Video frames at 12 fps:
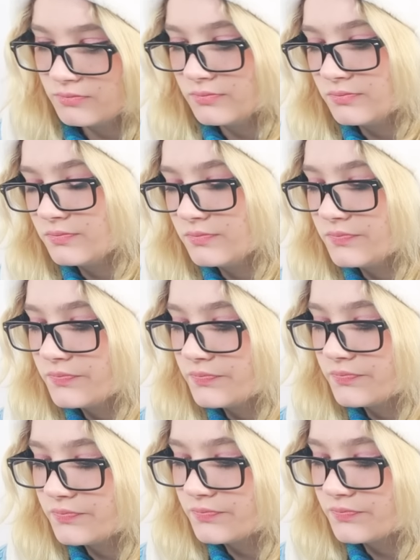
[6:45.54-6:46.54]

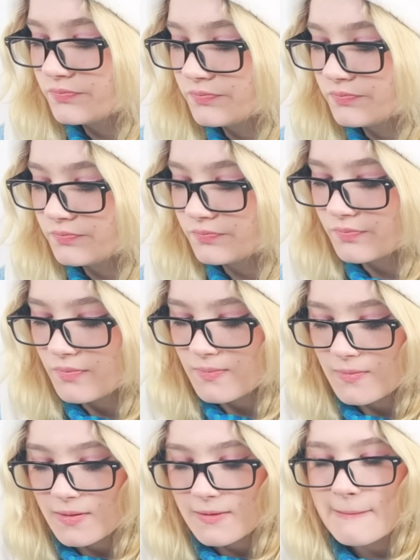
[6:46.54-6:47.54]

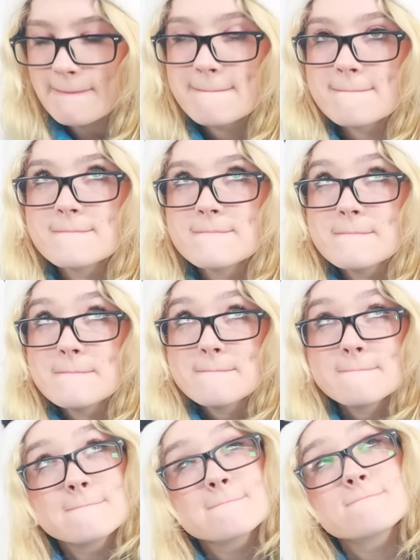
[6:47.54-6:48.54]
(silent)